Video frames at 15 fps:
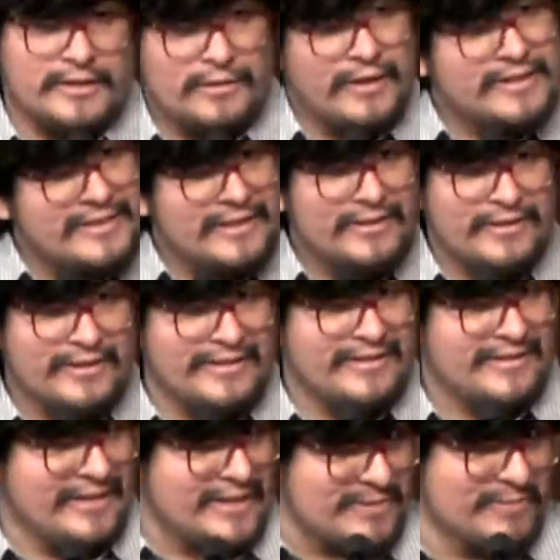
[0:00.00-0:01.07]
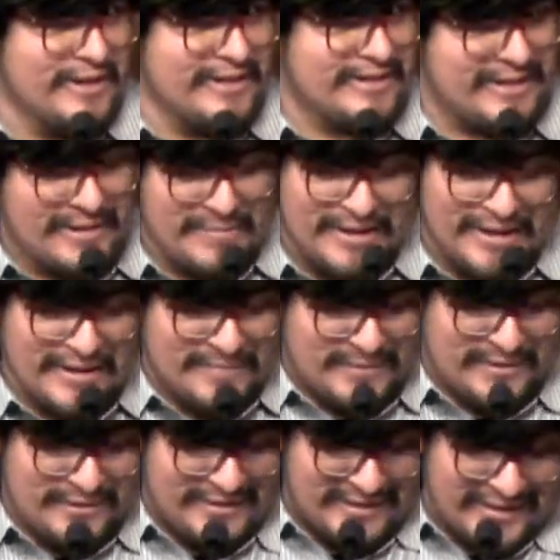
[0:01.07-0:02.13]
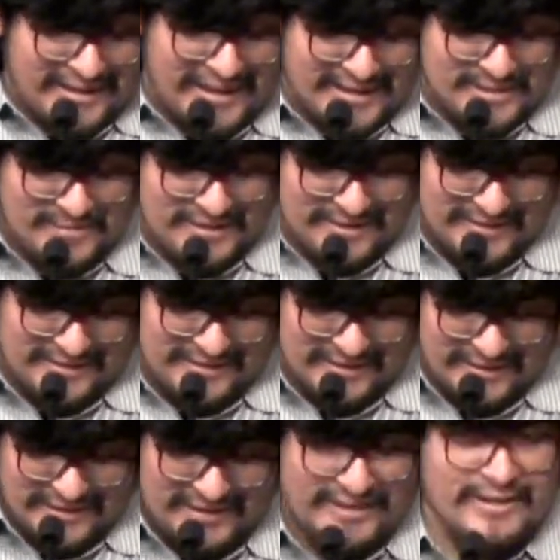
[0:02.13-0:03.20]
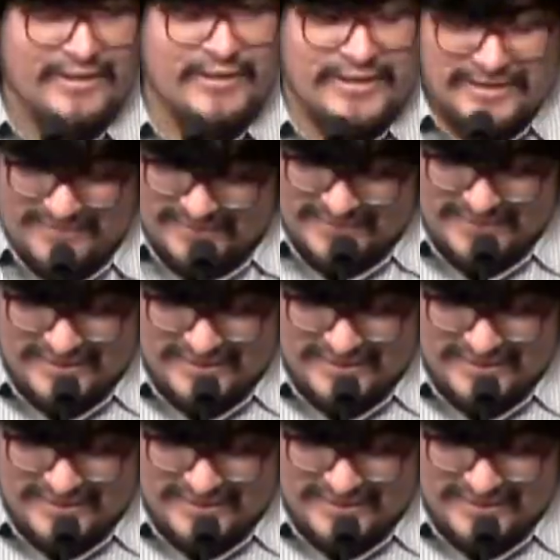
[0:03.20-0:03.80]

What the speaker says: So it's either this month coming up or the next month during the new year.